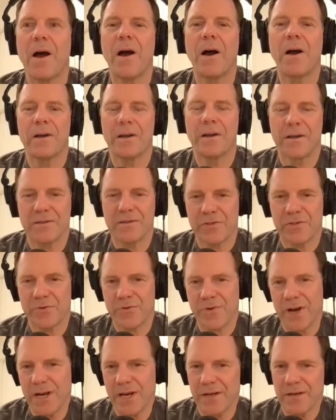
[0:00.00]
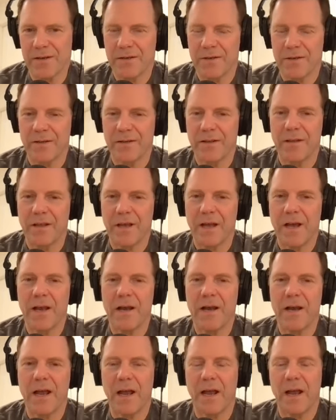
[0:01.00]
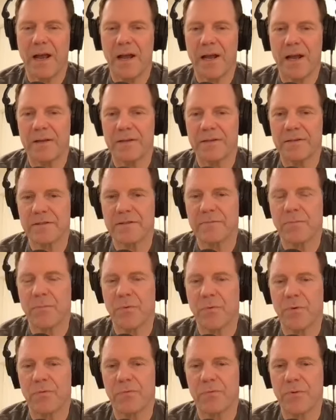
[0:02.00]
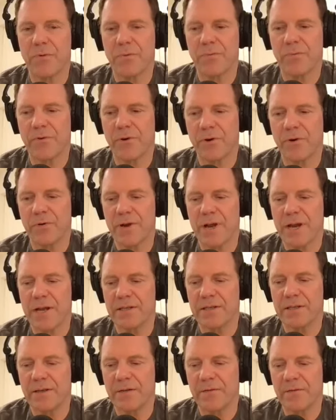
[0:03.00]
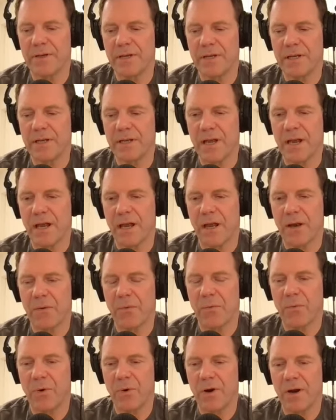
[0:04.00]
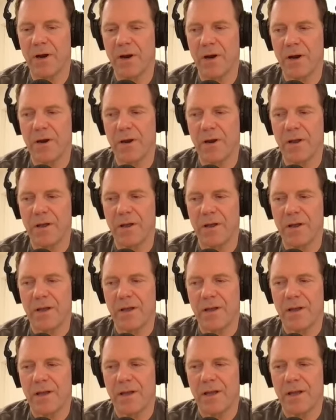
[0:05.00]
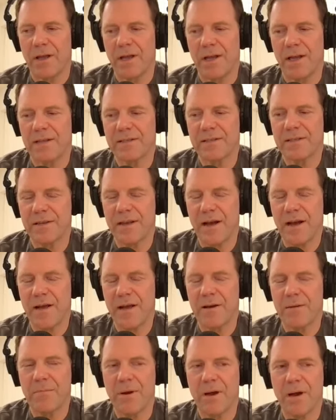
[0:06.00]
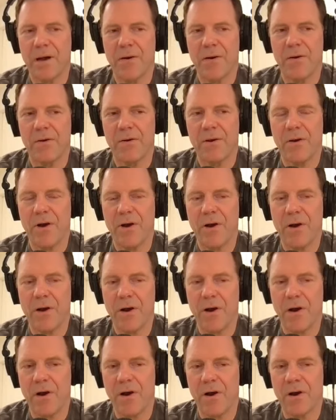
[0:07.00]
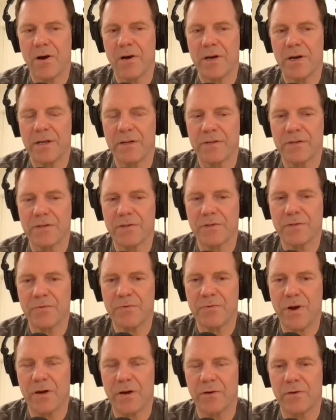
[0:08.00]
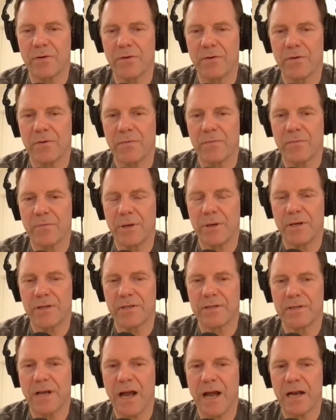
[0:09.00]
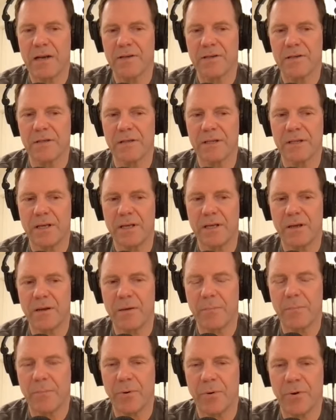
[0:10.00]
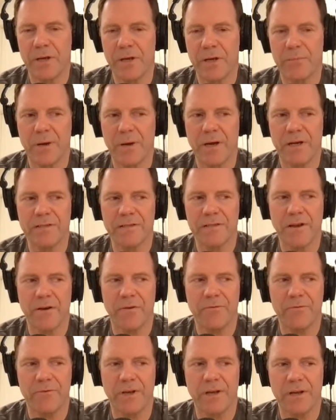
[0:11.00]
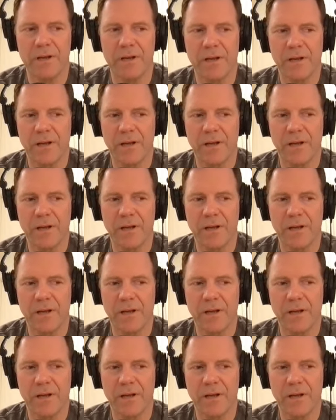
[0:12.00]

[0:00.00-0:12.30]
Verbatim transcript: unconstrained that has more room for creativity and where it's not about hard and struggle, but it's actually putting myself in a